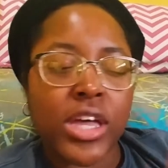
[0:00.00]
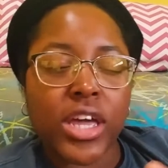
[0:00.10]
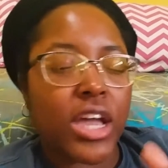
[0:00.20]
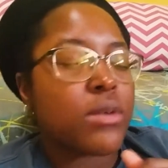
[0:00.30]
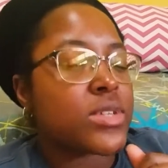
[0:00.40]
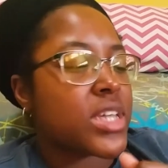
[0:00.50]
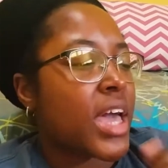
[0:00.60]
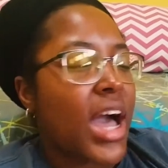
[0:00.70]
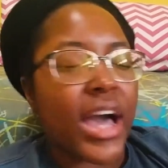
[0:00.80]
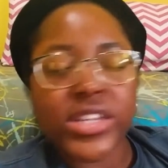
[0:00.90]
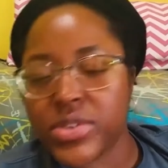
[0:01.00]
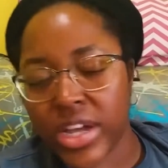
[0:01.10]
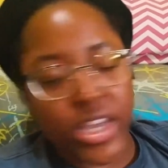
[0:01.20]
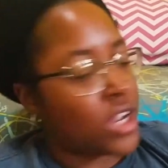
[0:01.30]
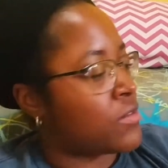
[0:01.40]
Kara was like, I do
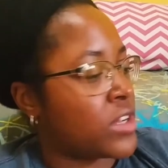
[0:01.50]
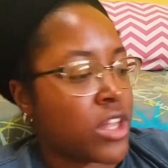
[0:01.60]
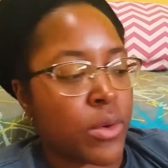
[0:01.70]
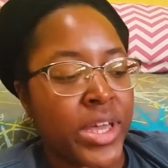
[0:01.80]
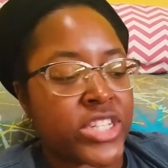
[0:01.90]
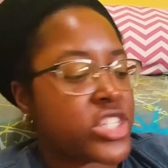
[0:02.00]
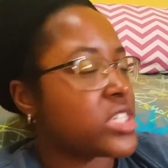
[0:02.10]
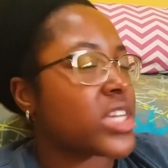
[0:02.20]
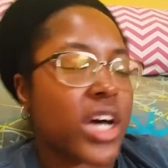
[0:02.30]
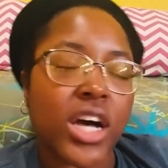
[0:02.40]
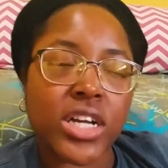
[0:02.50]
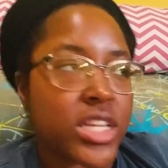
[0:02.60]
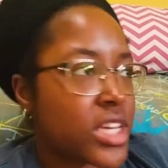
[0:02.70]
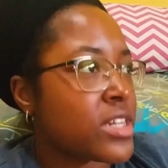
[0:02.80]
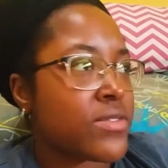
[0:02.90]
not care for Chloe. She is an
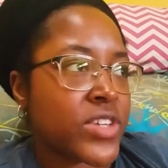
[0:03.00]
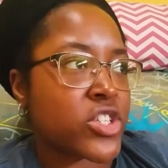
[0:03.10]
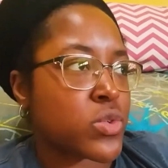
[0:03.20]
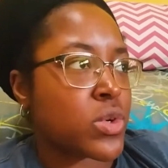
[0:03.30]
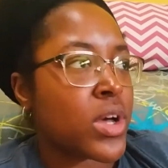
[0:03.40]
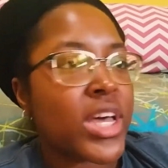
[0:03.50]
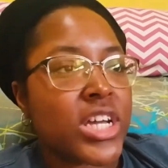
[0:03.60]
ugly individual.